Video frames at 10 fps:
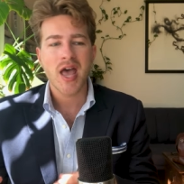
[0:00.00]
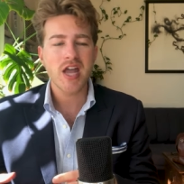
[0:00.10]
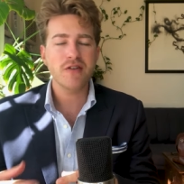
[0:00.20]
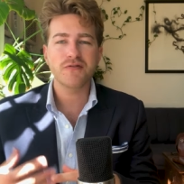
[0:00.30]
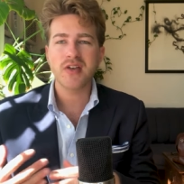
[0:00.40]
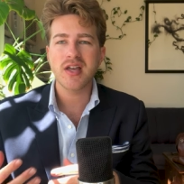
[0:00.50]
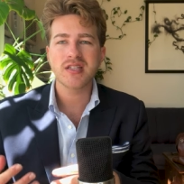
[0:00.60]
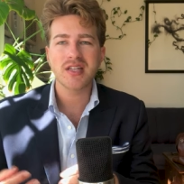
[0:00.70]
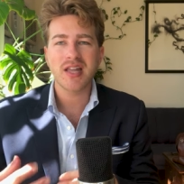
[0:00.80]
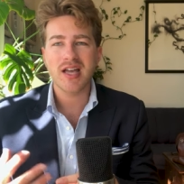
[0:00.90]
any fears,
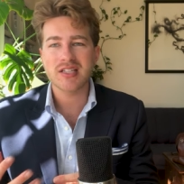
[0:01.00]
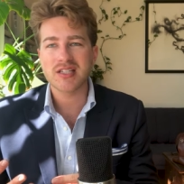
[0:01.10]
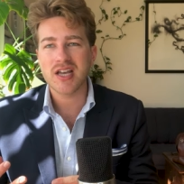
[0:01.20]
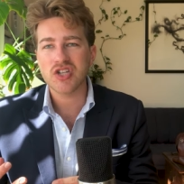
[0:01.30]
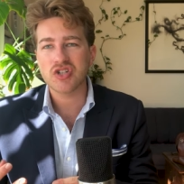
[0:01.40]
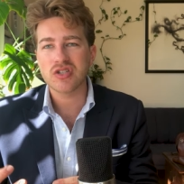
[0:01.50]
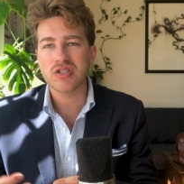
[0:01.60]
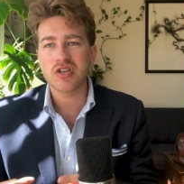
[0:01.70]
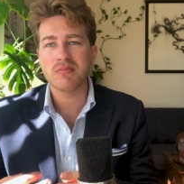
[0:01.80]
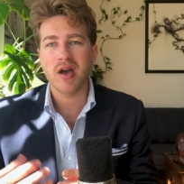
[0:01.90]
any hesitations
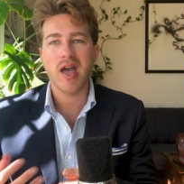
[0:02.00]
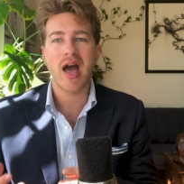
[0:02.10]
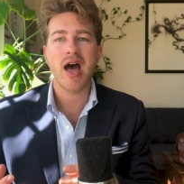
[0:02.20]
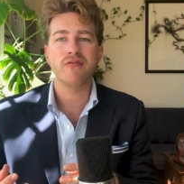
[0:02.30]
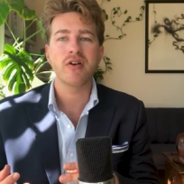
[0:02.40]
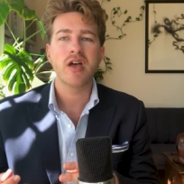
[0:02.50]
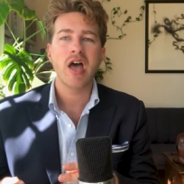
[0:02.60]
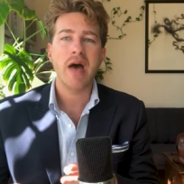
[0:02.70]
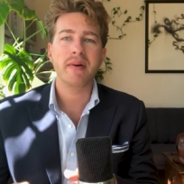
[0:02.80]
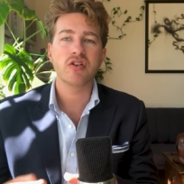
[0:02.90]
that you might have
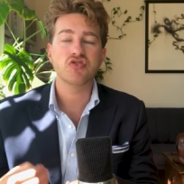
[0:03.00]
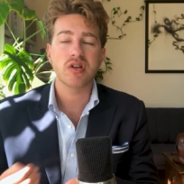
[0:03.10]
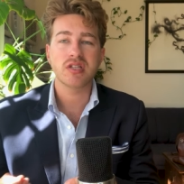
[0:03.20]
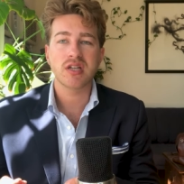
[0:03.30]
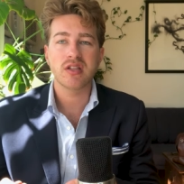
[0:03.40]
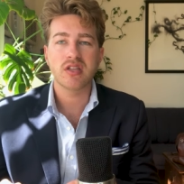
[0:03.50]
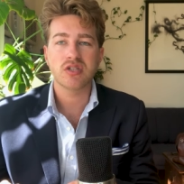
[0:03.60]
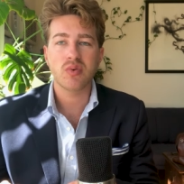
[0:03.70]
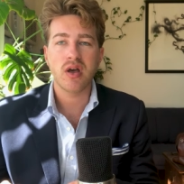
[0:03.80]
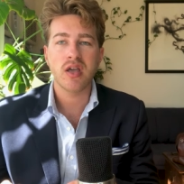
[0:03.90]
about dressing in
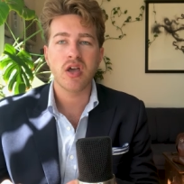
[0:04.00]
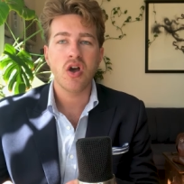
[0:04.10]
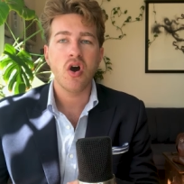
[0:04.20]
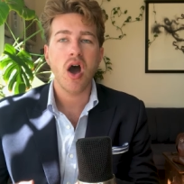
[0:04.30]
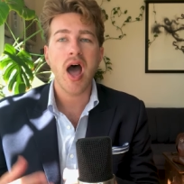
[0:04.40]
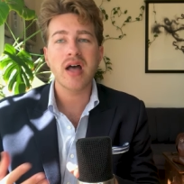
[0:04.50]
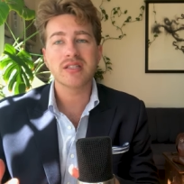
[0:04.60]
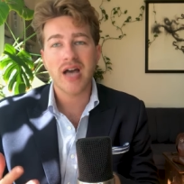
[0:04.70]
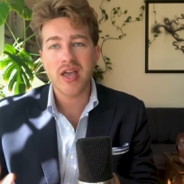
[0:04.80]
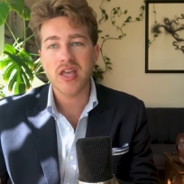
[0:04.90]
this way, and
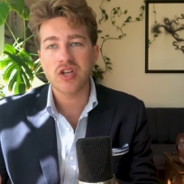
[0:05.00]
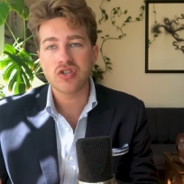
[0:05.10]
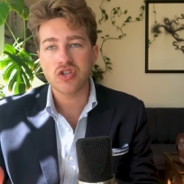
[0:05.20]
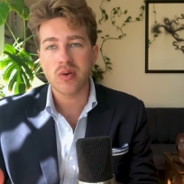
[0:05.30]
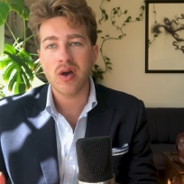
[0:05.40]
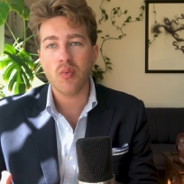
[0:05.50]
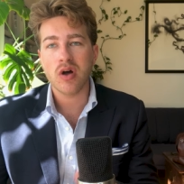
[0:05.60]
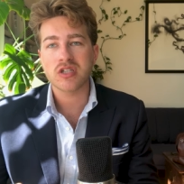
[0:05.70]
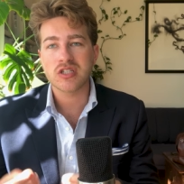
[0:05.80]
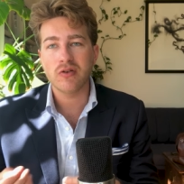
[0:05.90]
how you can do it
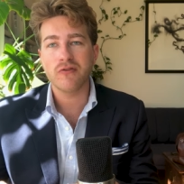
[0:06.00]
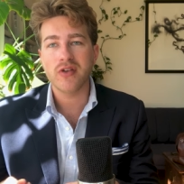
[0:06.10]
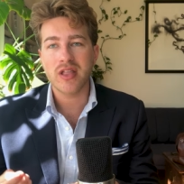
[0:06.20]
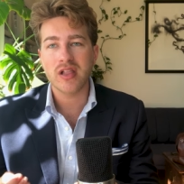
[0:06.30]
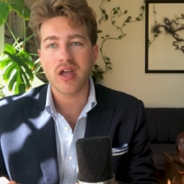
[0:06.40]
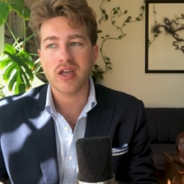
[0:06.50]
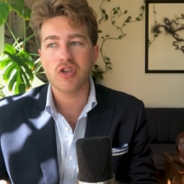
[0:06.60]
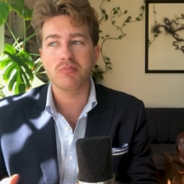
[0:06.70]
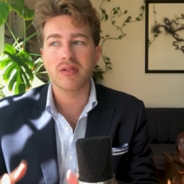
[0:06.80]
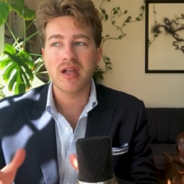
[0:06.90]
while still feeling like
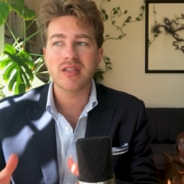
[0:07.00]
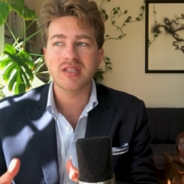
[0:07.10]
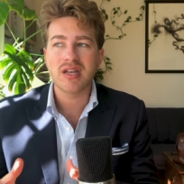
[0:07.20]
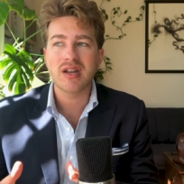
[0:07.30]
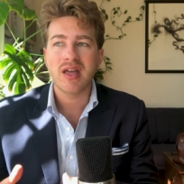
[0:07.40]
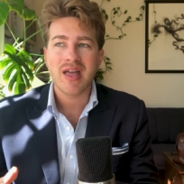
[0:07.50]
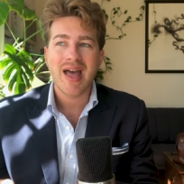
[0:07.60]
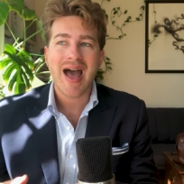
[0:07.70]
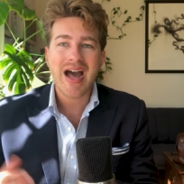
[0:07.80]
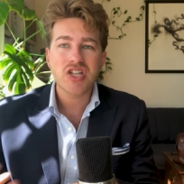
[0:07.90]
you blend in
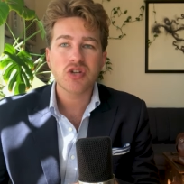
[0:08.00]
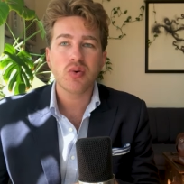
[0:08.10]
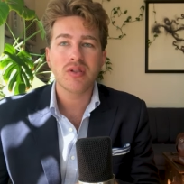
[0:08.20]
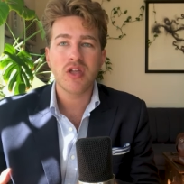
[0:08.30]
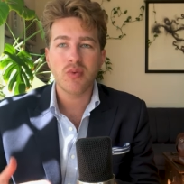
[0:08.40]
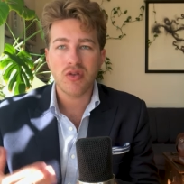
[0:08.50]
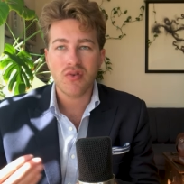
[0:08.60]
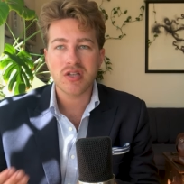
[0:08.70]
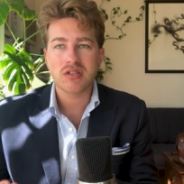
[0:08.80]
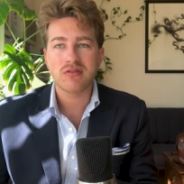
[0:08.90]
adequately with the
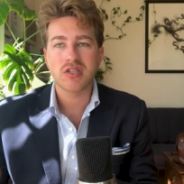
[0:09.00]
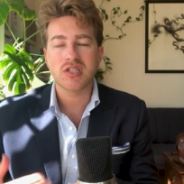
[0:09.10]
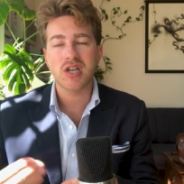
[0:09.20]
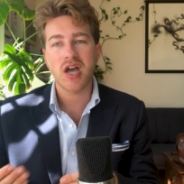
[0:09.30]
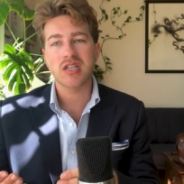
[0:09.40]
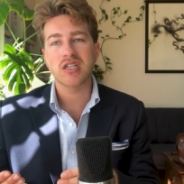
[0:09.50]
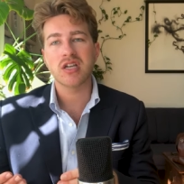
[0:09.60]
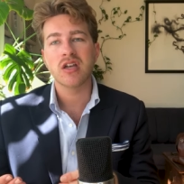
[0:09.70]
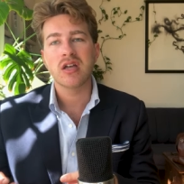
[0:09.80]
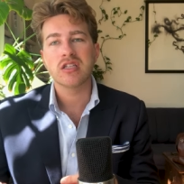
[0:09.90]
rest of
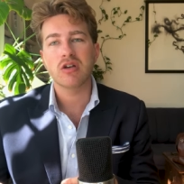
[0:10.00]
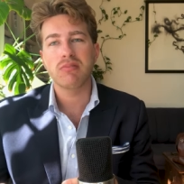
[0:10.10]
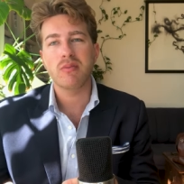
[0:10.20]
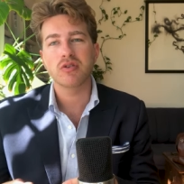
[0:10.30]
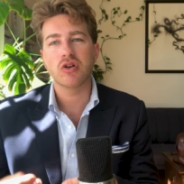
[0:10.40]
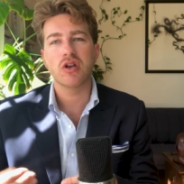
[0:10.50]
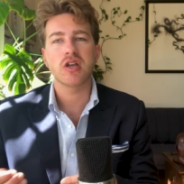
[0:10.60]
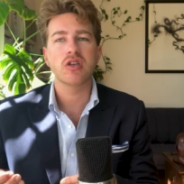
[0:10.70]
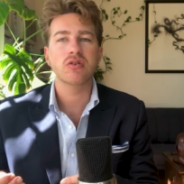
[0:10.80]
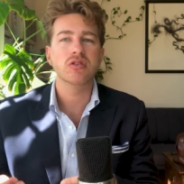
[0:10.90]
society so people don't
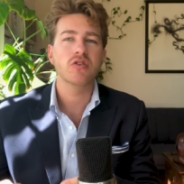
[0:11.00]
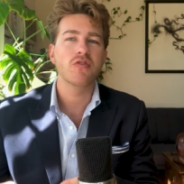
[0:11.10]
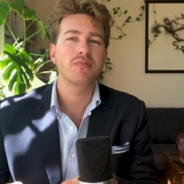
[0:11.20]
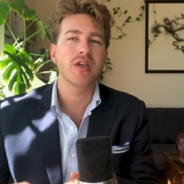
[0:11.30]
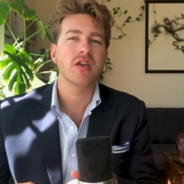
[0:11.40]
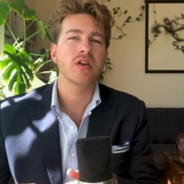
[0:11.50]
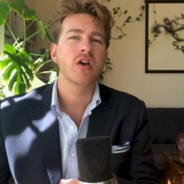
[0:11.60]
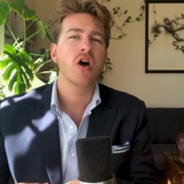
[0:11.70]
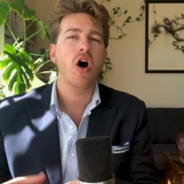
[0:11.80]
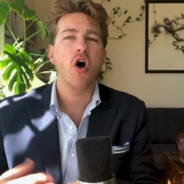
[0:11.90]
accuse you of being
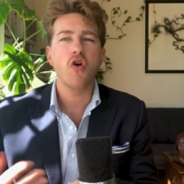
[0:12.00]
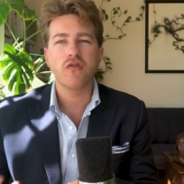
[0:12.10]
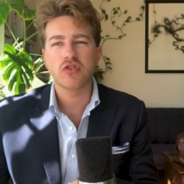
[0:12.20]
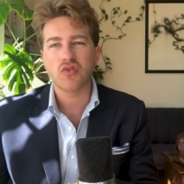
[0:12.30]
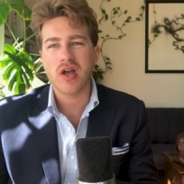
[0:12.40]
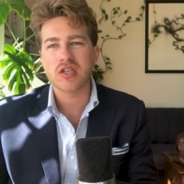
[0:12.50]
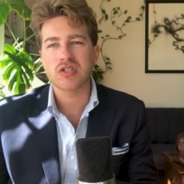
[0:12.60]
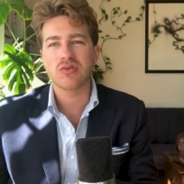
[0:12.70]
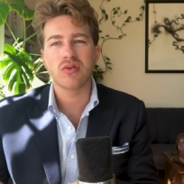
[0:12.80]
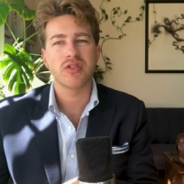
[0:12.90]

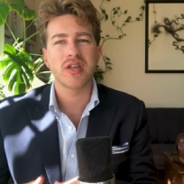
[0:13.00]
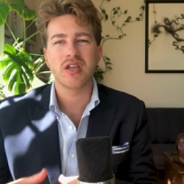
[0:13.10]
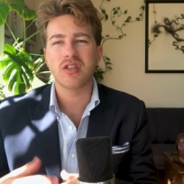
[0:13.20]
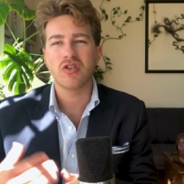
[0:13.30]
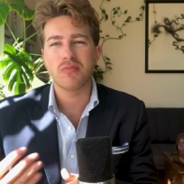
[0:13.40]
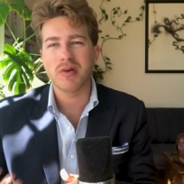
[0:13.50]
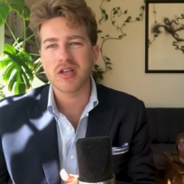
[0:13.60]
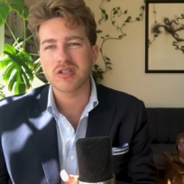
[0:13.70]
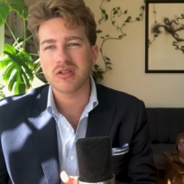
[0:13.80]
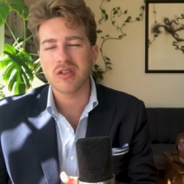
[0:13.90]
overdressed or thinking that you're
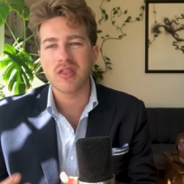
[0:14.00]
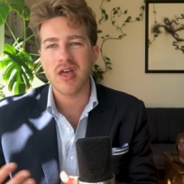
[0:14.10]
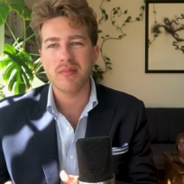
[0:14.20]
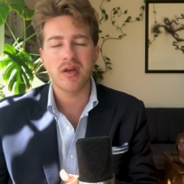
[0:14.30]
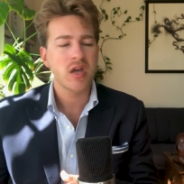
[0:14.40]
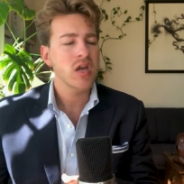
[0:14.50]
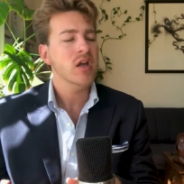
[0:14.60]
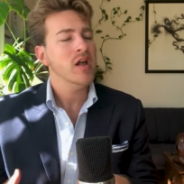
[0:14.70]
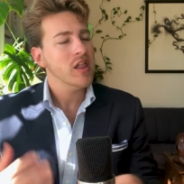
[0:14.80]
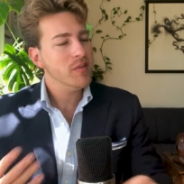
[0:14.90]
better than them.
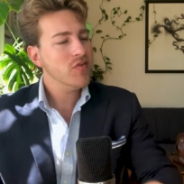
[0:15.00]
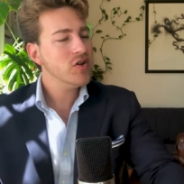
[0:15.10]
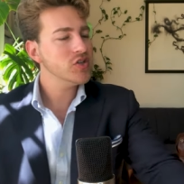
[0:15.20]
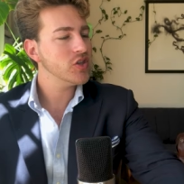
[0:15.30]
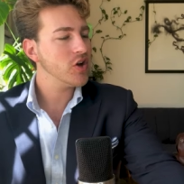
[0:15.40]
Let me read you the